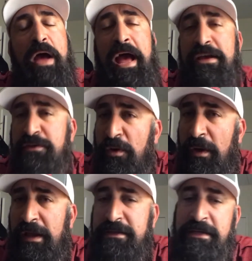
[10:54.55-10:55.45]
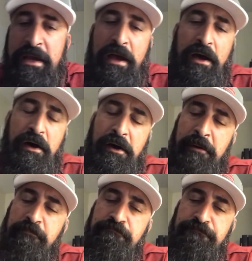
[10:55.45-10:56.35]
As always,
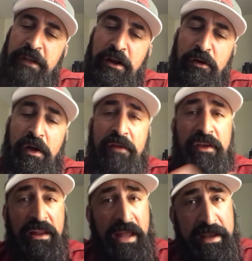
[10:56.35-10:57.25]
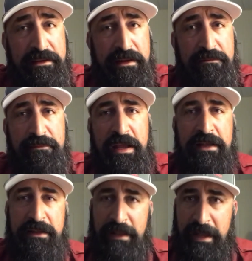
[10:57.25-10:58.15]
if you liked it,
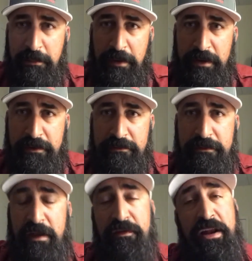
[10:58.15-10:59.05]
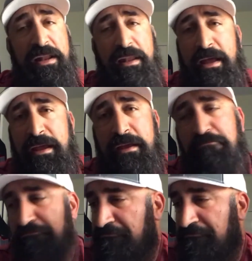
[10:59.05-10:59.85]
hit the like button. If you didn't like it,